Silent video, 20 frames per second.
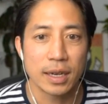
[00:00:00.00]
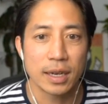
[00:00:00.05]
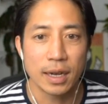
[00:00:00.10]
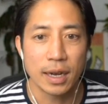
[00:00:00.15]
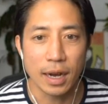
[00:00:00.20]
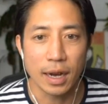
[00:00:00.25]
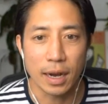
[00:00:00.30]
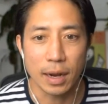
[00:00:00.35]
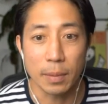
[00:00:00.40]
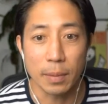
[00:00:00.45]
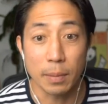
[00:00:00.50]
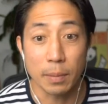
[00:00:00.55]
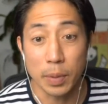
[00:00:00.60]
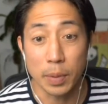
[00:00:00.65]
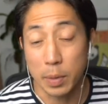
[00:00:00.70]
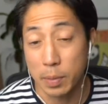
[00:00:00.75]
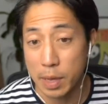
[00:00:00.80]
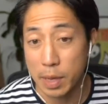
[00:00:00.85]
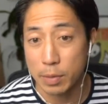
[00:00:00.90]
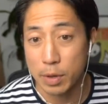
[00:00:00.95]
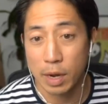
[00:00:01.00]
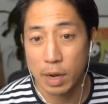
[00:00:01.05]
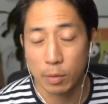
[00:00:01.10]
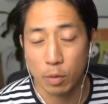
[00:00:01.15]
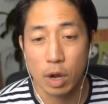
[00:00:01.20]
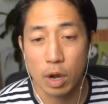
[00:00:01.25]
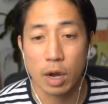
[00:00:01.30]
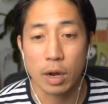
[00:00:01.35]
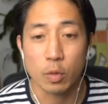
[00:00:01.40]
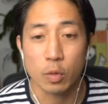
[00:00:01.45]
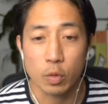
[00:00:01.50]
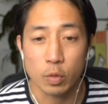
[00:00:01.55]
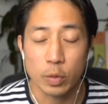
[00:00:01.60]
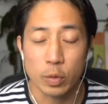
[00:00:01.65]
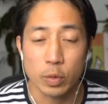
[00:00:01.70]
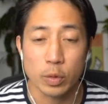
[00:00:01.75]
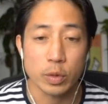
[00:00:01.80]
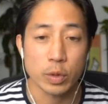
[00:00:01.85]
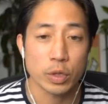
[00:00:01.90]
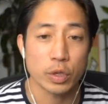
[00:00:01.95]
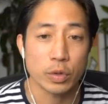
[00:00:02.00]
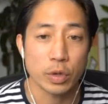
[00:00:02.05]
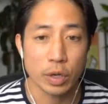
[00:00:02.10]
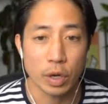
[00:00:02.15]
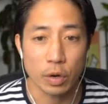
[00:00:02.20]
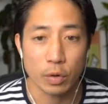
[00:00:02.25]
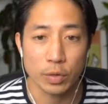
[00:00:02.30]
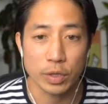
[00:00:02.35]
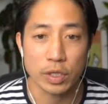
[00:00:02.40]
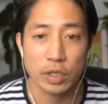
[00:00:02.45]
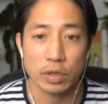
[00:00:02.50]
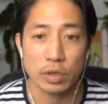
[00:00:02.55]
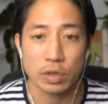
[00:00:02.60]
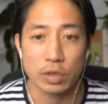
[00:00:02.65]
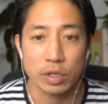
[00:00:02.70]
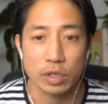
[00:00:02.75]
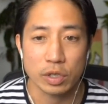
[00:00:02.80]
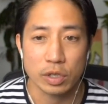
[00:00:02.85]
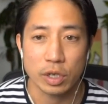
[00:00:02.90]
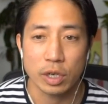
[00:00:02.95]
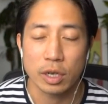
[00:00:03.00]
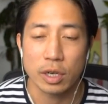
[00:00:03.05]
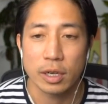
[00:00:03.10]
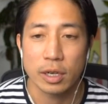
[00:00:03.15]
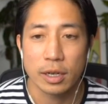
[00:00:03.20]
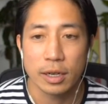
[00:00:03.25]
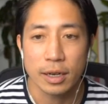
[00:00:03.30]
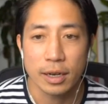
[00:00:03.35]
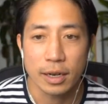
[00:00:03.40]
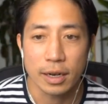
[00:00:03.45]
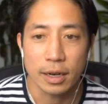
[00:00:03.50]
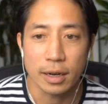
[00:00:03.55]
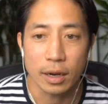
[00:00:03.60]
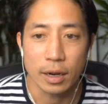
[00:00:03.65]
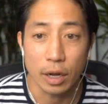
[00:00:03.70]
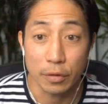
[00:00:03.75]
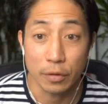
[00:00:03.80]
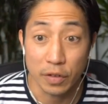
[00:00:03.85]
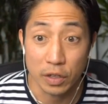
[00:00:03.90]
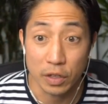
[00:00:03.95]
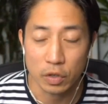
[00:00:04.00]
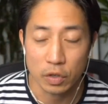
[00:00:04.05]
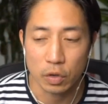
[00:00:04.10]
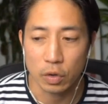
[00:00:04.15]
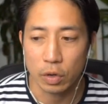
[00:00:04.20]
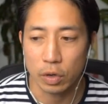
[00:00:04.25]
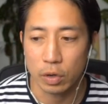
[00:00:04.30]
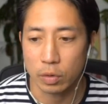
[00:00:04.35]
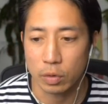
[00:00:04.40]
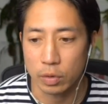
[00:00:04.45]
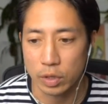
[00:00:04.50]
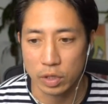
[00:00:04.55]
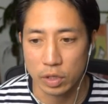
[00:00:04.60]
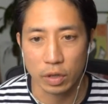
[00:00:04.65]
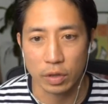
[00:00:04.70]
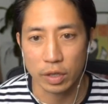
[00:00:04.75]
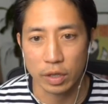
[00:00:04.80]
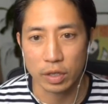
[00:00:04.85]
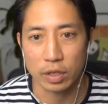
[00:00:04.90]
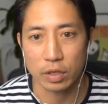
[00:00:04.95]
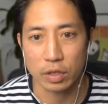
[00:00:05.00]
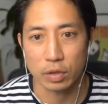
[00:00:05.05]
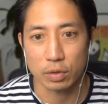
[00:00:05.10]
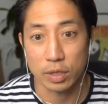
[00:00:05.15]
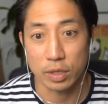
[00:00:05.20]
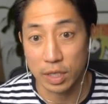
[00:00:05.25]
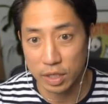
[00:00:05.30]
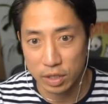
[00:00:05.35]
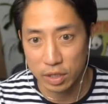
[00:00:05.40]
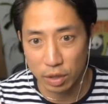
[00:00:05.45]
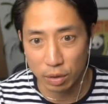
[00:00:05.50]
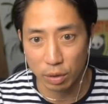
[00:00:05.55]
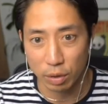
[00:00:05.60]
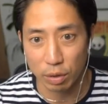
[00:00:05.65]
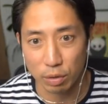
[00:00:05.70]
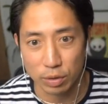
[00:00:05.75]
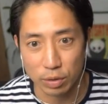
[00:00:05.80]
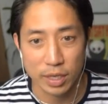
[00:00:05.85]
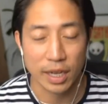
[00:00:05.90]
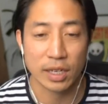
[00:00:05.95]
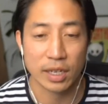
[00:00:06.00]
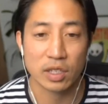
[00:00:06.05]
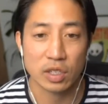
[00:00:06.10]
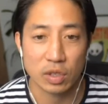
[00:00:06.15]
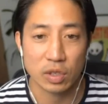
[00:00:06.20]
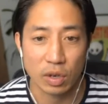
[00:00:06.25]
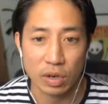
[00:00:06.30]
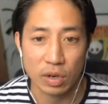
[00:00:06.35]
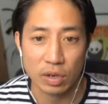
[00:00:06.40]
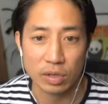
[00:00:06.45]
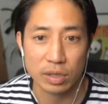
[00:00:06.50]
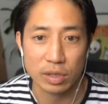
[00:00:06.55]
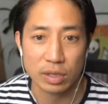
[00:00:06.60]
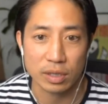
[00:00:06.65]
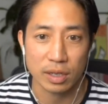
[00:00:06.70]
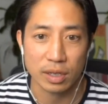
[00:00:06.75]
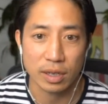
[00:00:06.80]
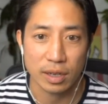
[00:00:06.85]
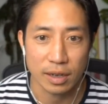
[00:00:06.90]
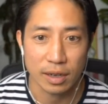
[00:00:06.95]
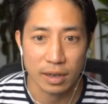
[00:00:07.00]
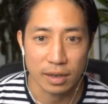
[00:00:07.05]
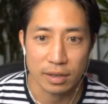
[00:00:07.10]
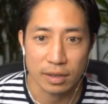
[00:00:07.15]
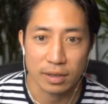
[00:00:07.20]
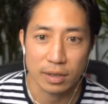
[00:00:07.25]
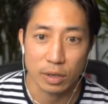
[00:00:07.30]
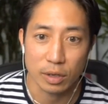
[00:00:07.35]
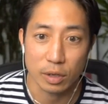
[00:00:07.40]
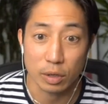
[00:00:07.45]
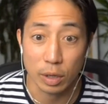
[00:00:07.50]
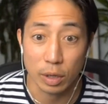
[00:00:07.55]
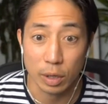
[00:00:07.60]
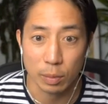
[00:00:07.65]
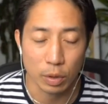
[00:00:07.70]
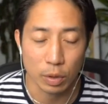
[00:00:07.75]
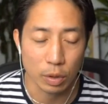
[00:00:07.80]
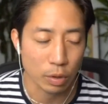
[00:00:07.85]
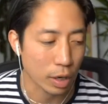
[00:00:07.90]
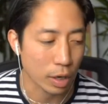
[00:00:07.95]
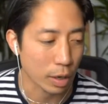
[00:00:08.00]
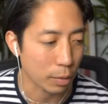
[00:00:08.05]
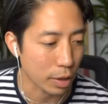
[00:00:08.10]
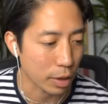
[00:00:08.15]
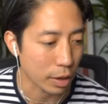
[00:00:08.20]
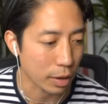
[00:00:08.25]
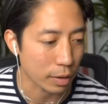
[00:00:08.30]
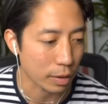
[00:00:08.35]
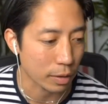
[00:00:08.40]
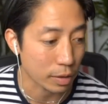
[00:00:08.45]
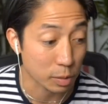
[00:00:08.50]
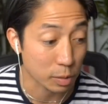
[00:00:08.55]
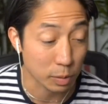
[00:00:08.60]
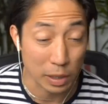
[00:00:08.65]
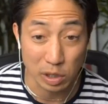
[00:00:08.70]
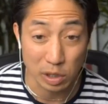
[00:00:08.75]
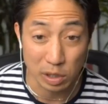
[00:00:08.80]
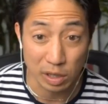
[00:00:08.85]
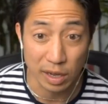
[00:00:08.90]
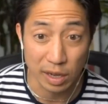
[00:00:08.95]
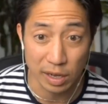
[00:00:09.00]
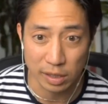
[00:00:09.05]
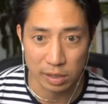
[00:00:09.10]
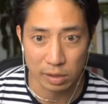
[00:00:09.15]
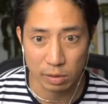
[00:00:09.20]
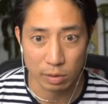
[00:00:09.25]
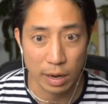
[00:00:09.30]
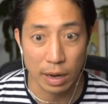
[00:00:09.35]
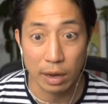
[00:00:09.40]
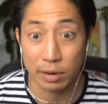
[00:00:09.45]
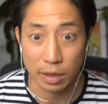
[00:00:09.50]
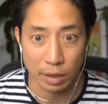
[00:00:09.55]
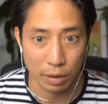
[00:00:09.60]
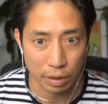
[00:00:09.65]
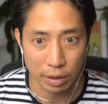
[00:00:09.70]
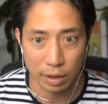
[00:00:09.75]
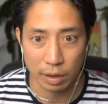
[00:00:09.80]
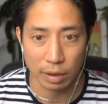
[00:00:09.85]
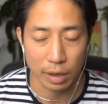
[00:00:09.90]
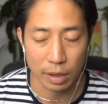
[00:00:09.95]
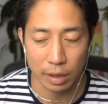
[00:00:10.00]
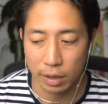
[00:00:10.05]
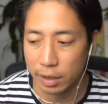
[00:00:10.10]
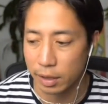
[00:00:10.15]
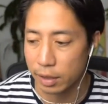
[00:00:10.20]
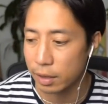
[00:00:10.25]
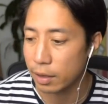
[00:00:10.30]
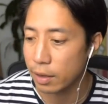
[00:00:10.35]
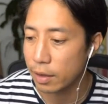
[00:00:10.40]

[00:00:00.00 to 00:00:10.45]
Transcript: But maybe I'm wrong. When we were doing our research on Venture, we saw that you did go through Techstars, a great program there, specialized around healthcare, I think.